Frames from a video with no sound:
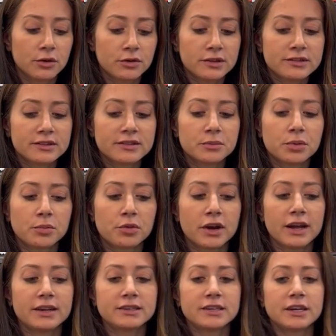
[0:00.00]
this is a
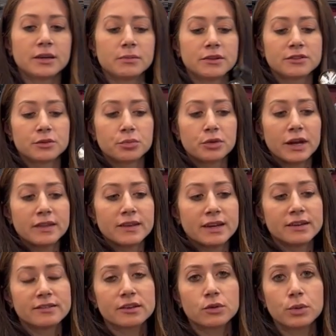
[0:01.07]
proprietary muzzle brake that
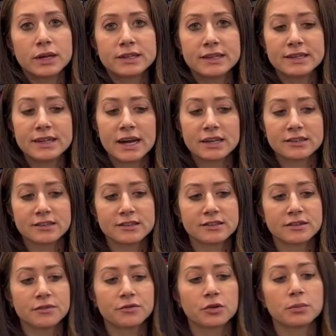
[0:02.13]
is a quick detach
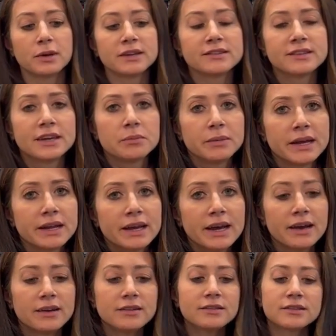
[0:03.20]
system for my Sandman
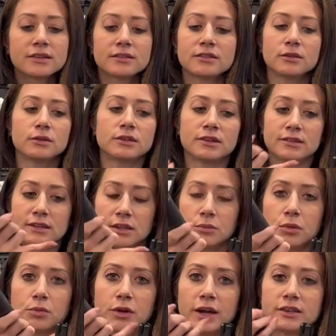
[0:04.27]
S. So it does need a
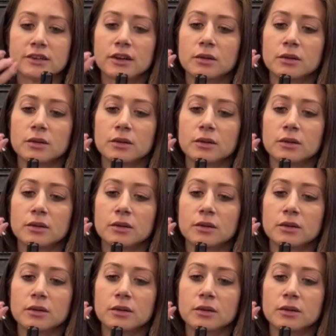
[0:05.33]
proprietary